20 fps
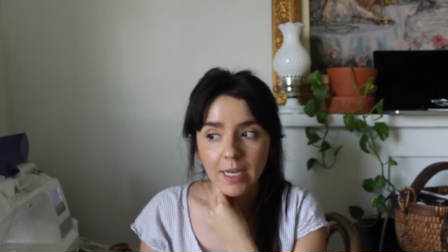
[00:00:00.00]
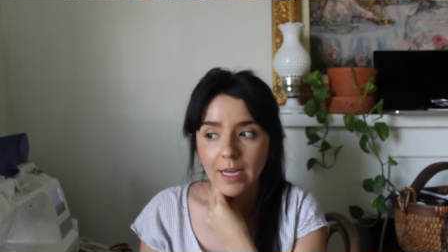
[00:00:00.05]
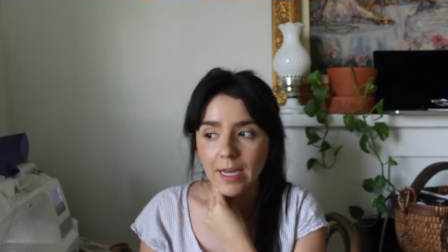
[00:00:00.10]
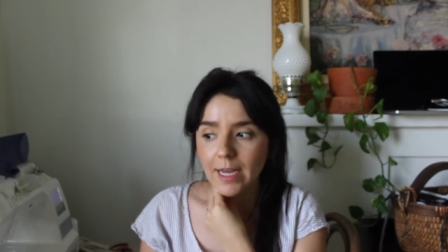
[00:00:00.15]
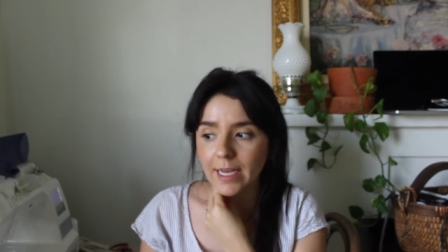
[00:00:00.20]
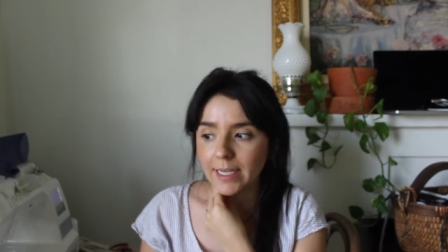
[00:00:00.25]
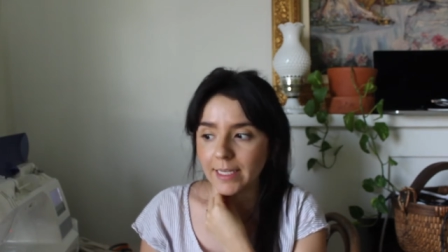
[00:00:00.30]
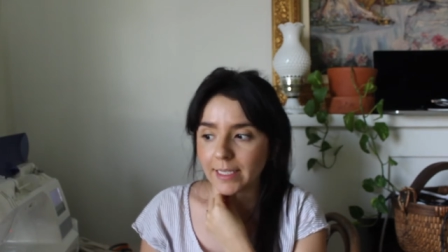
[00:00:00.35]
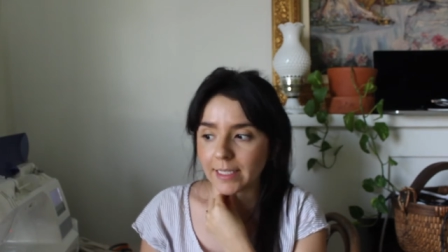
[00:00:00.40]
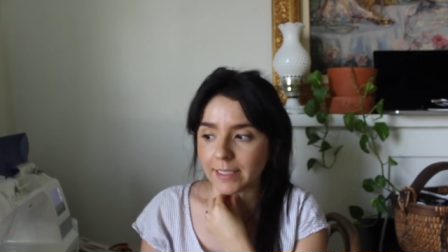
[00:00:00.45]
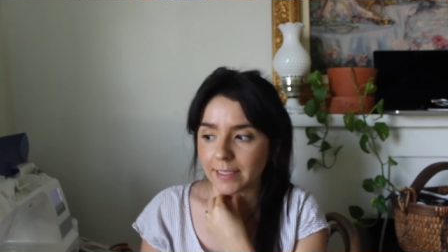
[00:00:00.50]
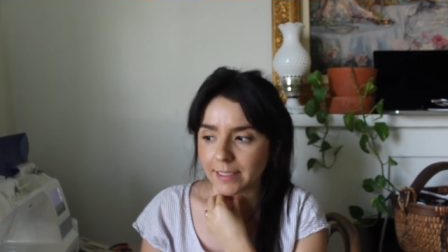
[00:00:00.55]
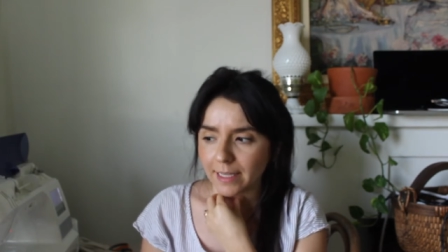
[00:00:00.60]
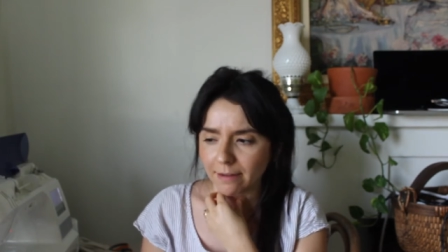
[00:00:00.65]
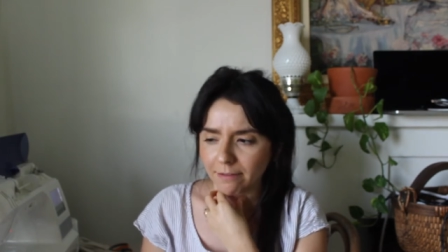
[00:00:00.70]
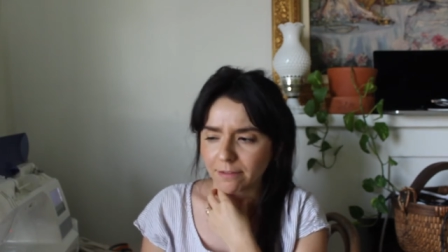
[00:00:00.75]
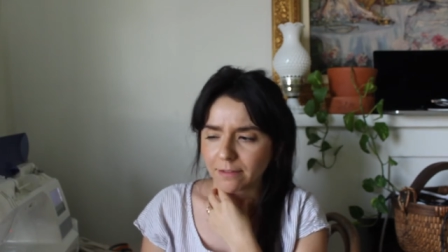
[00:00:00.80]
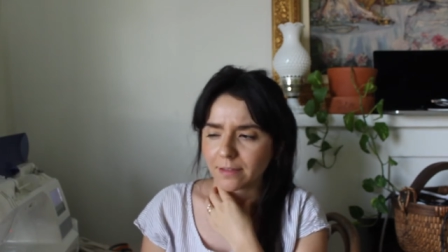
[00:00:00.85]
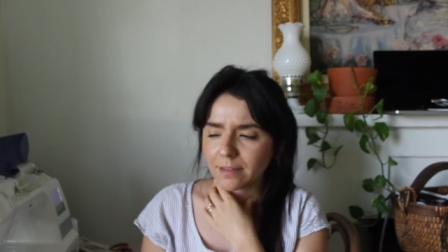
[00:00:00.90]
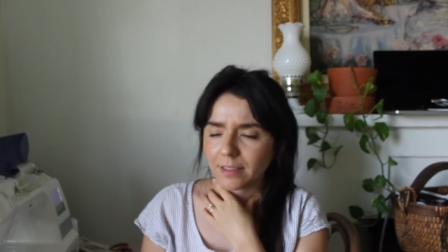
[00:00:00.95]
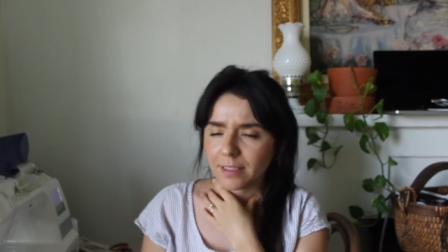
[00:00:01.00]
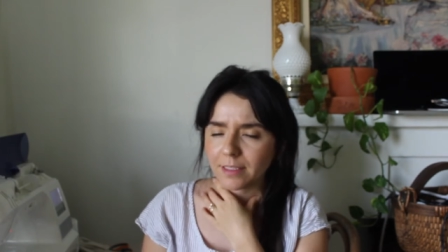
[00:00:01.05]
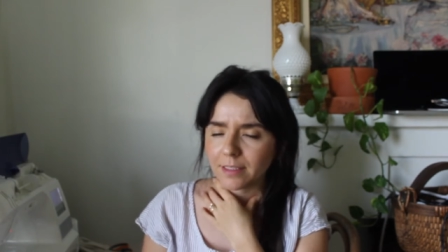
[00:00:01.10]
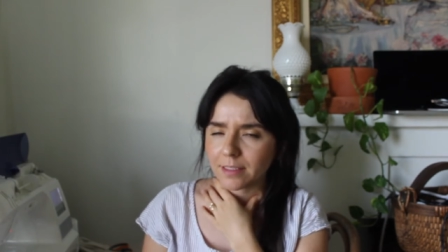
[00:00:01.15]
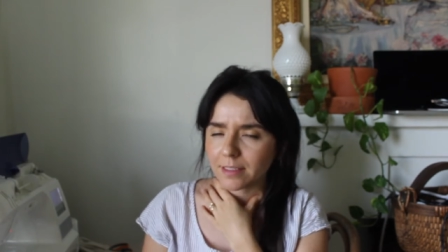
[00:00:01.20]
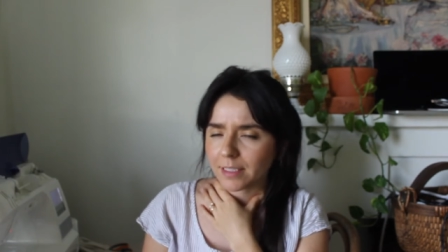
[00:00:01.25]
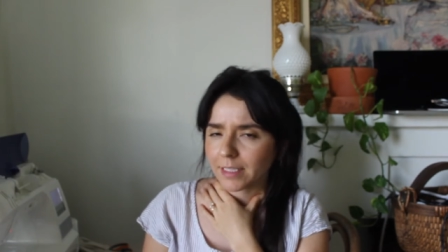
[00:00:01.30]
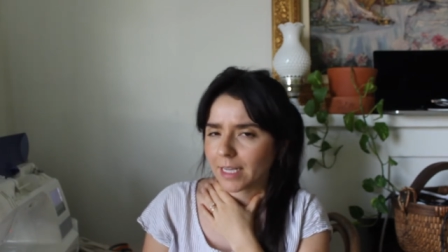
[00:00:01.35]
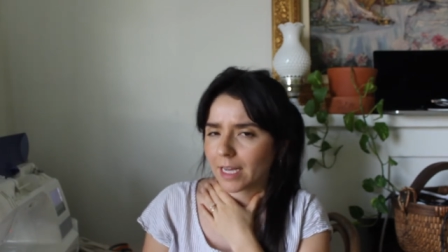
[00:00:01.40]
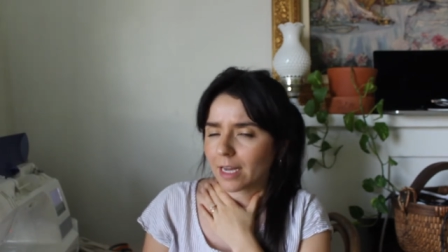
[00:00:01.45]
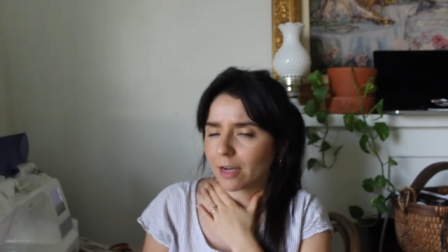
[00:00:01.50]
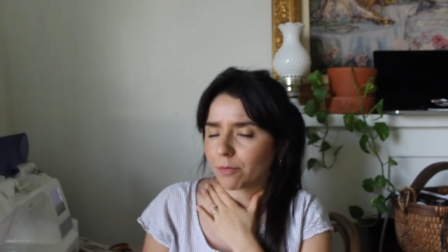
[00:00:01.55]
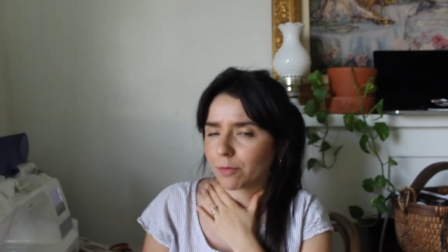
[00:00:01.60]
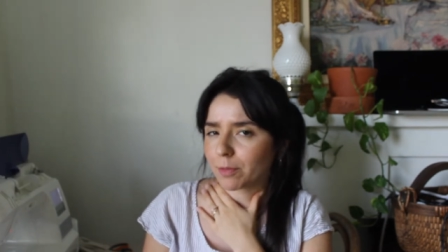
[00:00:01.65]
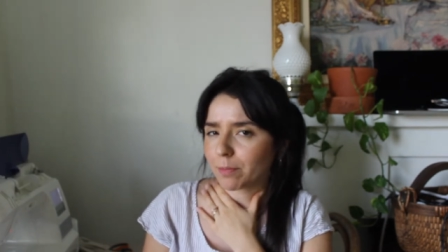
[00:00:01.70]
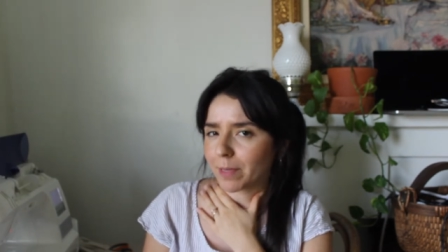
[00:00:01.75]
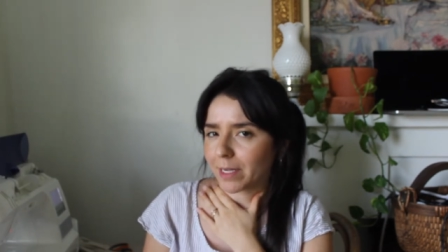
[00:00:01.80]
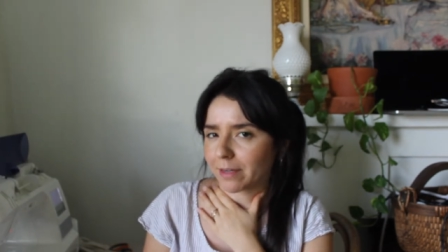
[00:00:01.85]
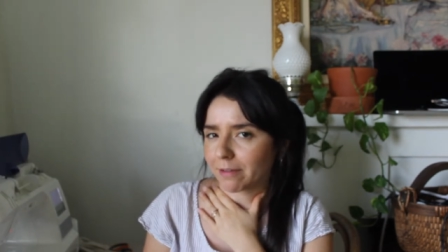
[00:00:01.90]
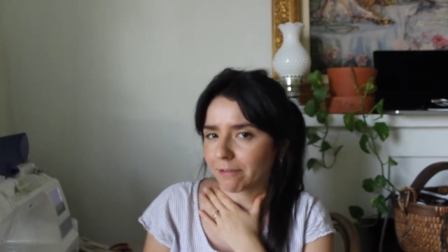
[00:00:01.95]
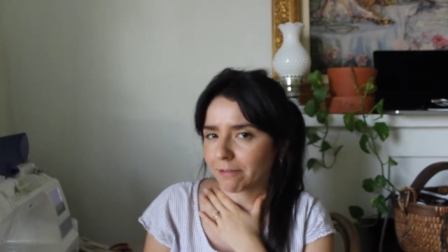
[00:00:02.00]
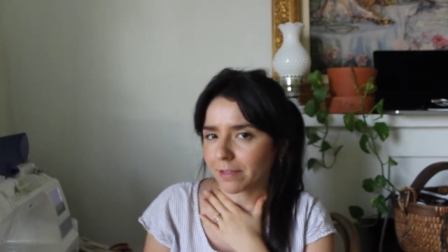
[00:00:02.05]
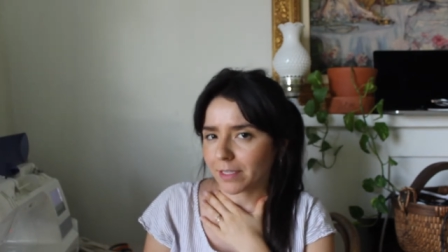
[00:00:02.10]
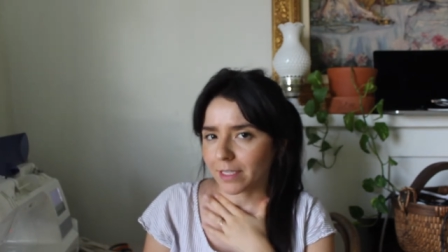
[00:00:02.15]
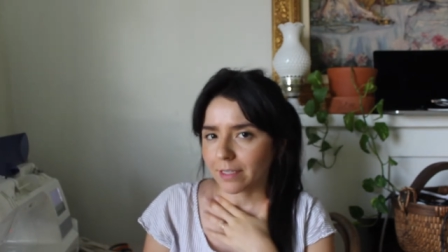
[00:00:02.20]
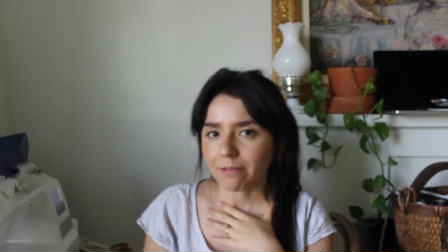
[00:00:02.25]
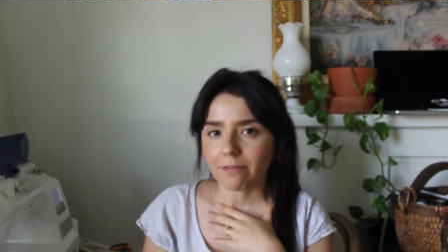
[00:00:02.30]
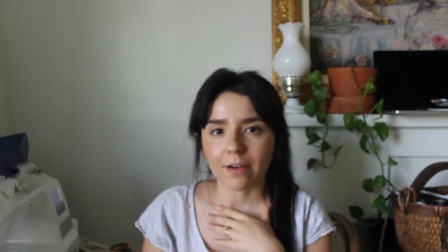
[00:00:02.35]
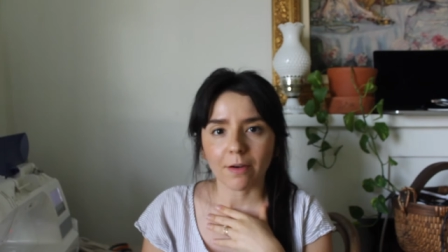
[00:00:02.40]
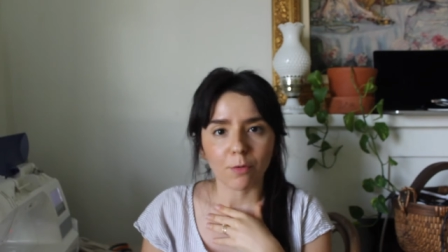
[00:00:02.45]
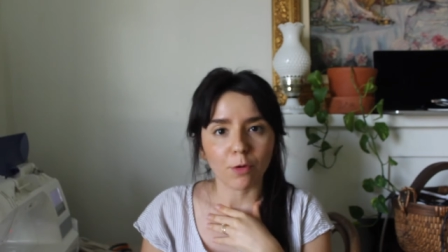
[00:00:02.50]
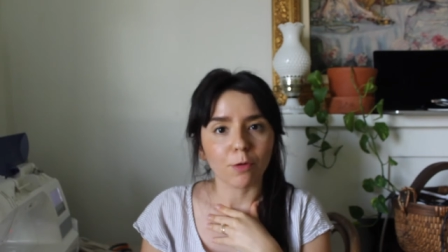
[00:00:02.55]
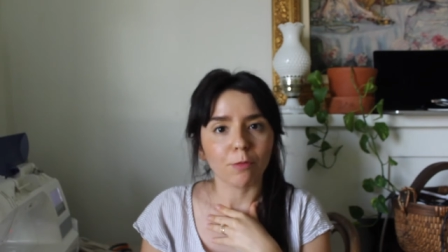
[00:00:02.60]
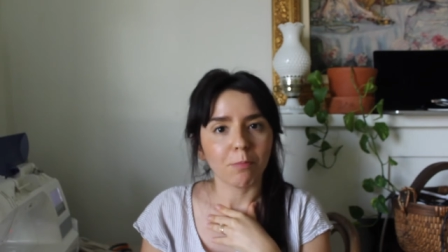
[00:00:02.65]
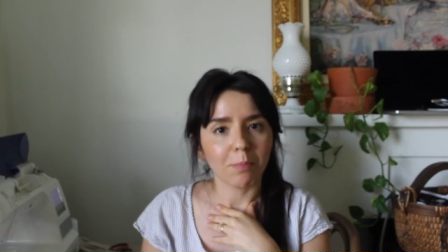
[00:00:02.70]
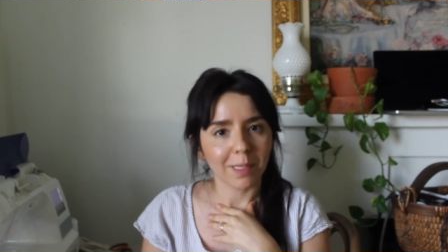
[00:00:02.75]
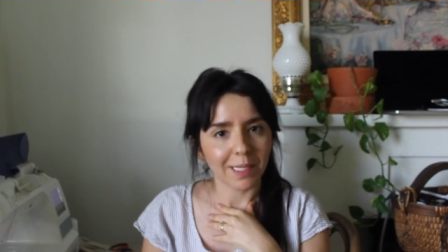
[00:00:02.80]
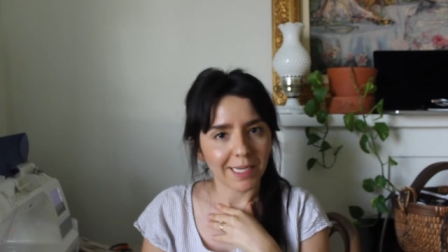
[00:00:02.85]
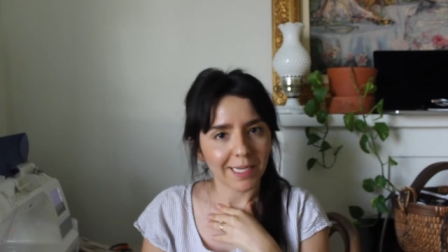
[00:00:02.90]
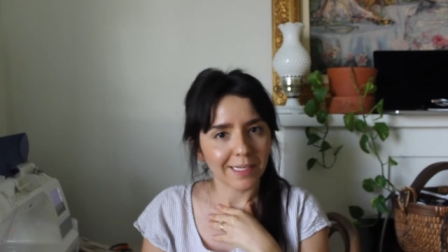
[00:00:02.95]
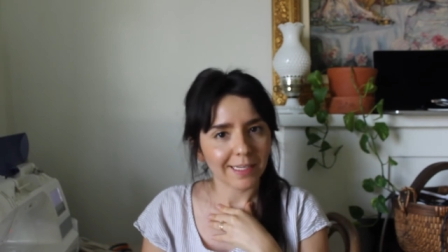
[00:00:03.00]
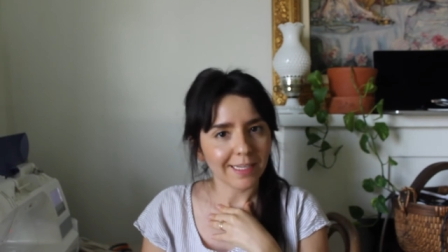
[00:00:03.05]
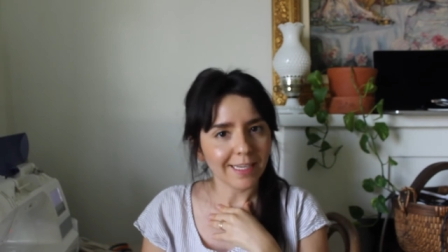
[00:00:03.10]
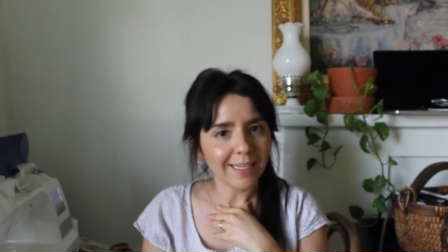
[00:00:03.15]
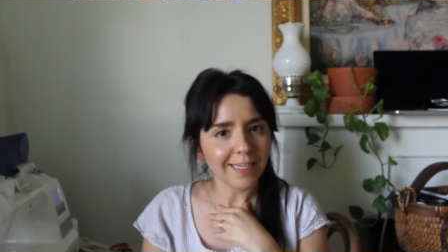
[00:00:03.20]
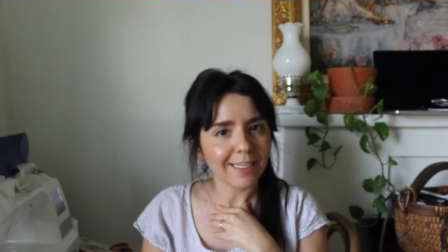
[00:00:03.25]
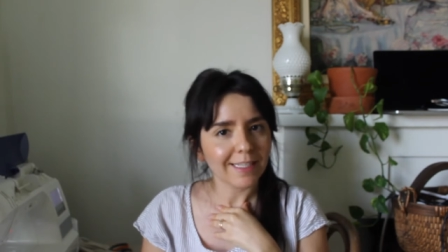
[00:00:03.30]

I can definitely see how it would benefit if I would have planned it